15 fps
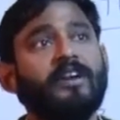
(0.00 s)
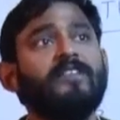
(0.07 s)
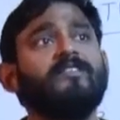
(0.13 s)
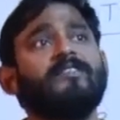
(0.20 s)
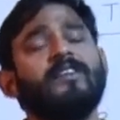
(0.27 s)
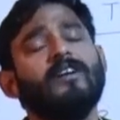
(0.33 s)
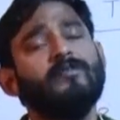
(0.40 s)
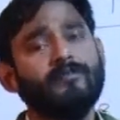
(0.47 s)
it is
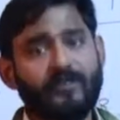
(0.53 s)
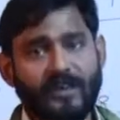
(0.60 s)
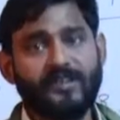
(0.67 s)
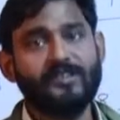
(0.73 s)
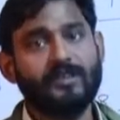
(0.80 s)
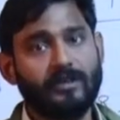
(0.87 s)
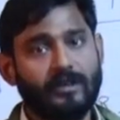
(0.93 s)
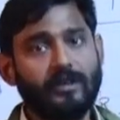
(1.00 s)

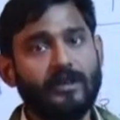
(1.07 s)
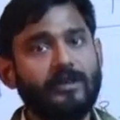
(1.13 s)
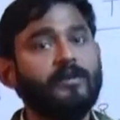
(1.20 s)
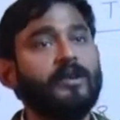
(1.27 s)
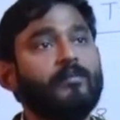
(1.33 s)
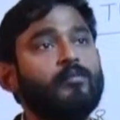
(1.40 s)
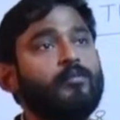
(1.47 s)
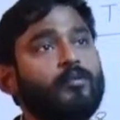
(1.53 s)
conventional
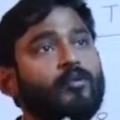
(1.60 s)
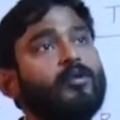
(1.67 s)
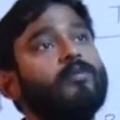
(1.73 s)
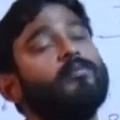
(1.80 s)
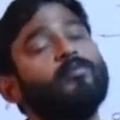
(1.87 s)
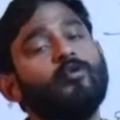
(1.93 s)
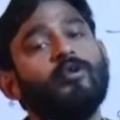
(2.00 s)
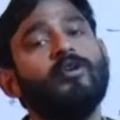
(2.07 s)
in more
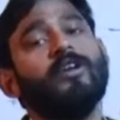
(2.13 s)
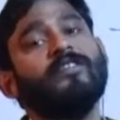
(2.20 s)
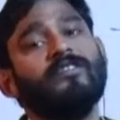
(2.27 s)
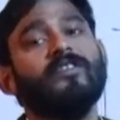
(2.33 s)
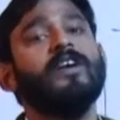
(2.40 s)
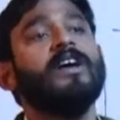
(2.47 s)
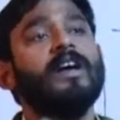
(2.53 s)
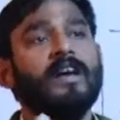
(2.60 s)
or
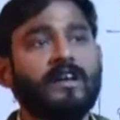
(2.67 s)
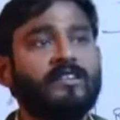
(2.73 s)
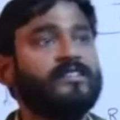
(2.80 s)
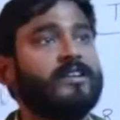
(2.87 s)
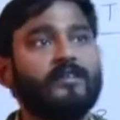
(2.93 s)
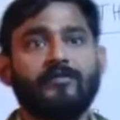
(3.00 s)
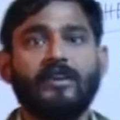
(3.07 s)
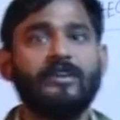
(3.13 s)
less it is
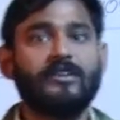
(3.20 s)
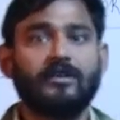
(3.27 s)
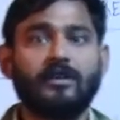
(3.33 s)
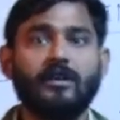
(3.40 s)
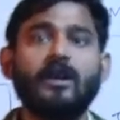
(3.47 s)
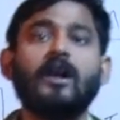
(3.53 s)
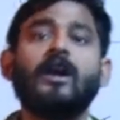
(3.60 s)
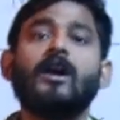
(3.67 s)

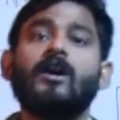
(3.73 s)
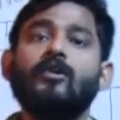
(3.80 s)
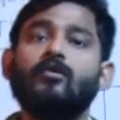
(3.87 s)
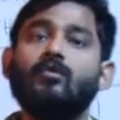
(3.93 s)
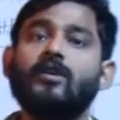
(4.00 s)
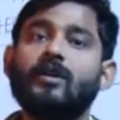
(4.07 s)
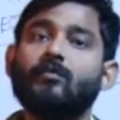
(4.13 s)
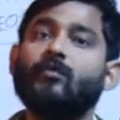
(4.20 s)
conventional
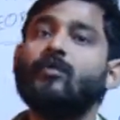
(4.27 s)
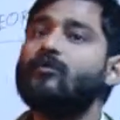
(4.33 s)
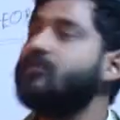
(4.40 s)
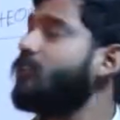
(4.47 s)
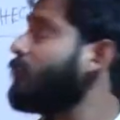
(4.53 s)
to remove